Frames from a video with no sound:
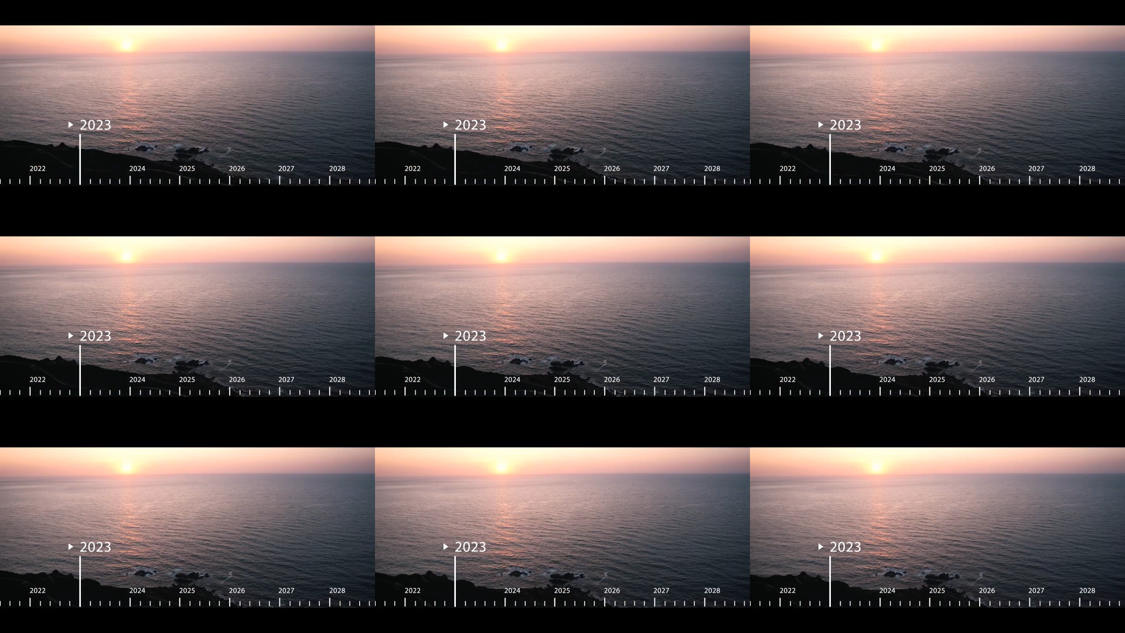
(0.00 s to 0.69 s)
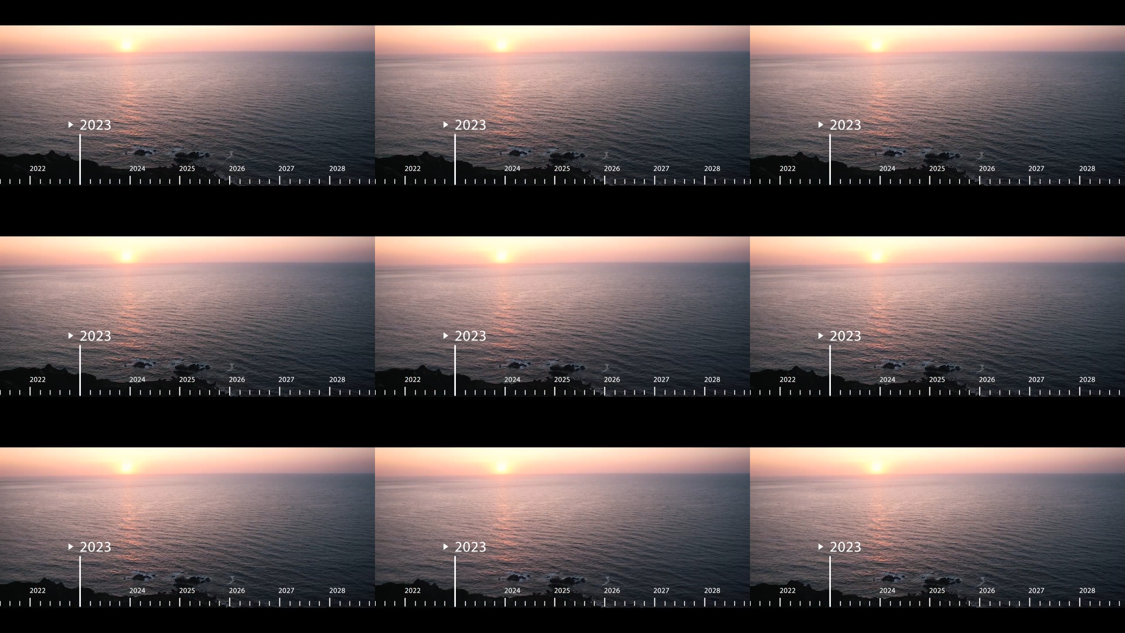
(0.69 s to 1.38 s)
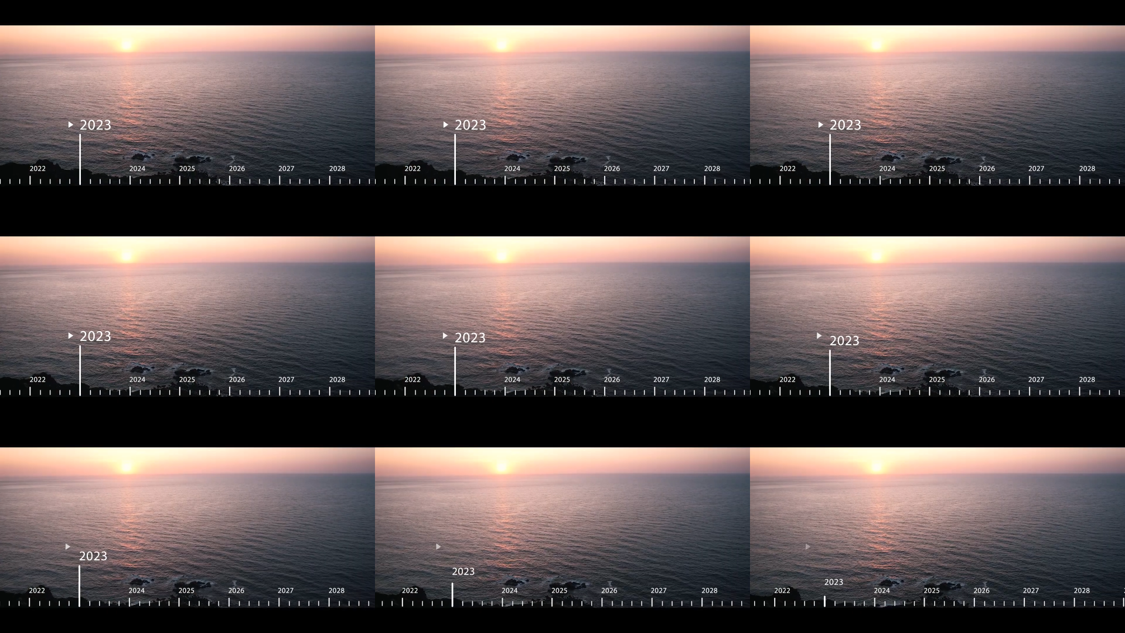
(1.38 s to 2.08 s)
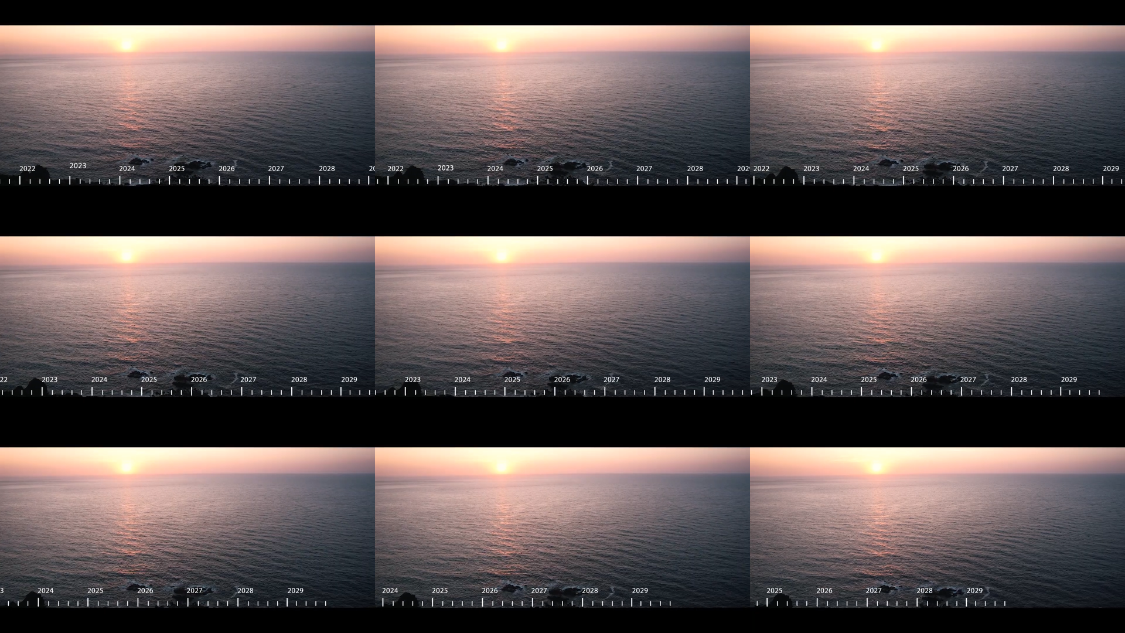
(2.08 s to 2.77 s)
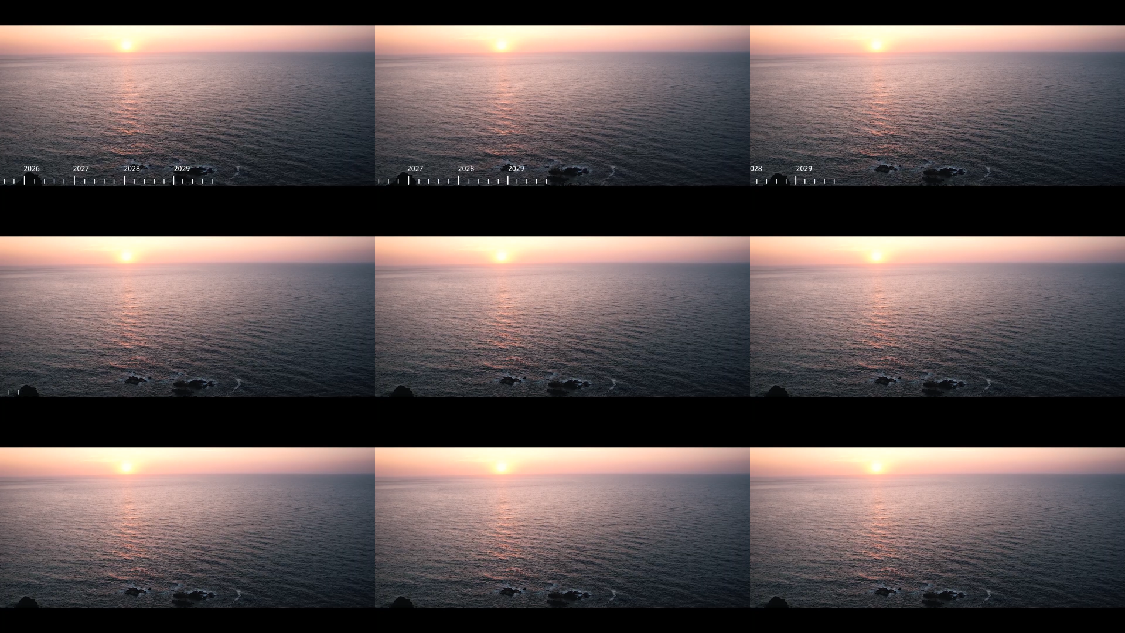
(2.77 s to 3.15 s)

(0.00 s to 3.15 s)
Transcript: (no speaker visible)